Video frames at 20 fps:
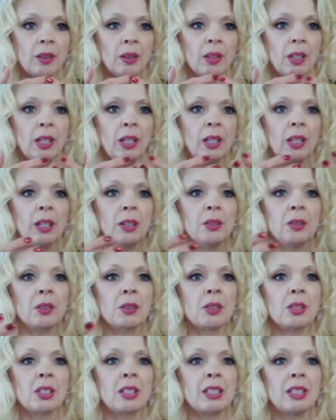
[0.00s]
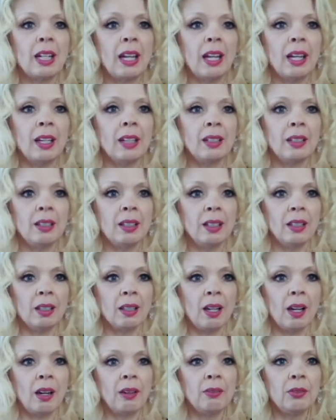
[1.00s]
the understanding
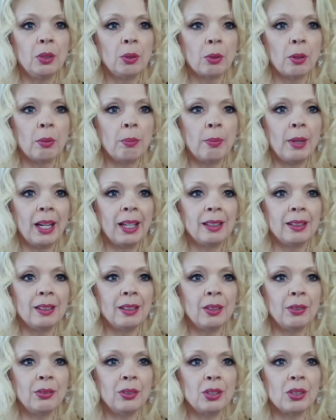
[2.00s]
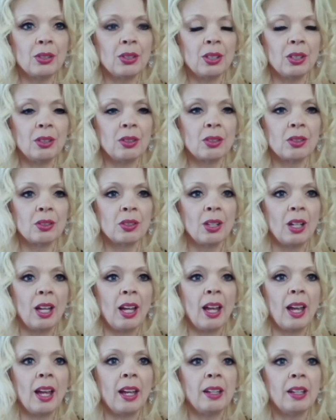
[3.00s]
of your magnificence
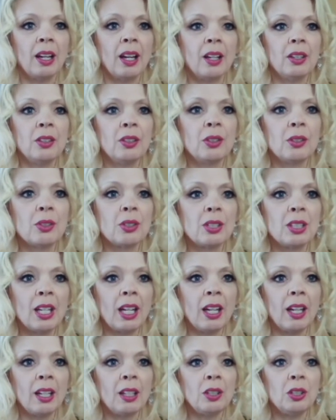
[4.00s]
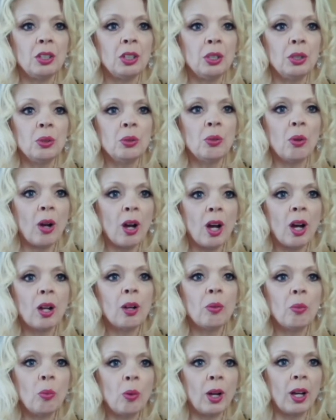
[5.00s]
and understand you
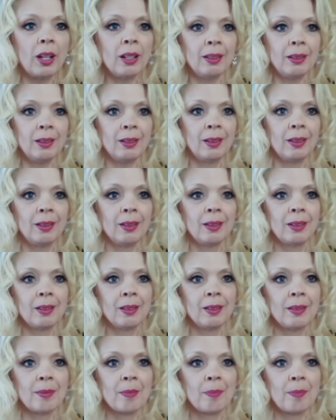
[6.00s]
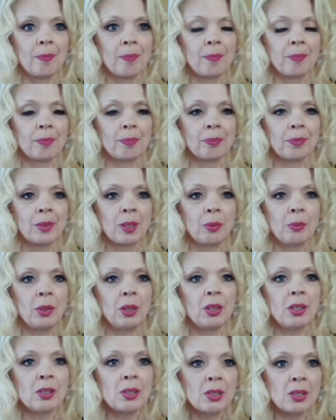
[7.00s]
are one
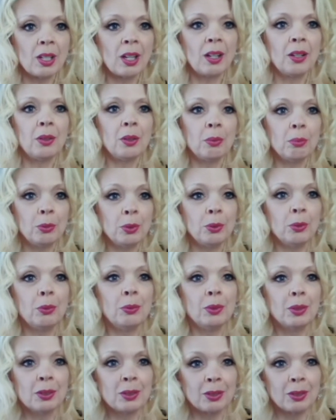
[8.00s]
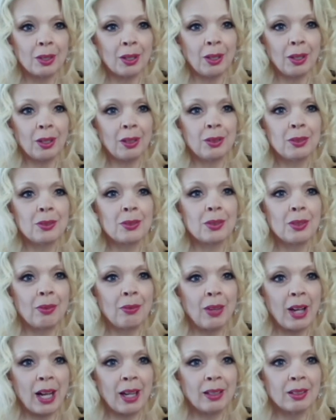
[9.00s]
with the sun, the moon, the stars, the
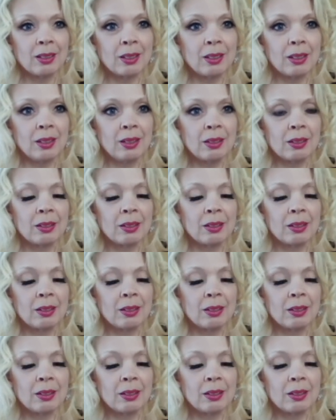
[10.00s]
vastness.